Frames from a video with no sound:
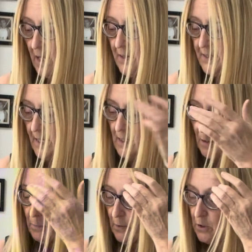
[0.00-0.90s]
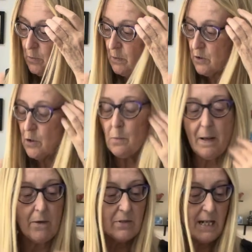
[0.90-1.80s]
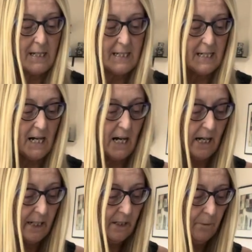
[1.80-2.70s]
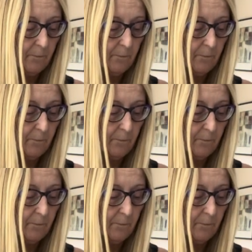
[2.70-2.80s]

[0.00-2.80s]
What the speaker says: The dental brush was £2.89.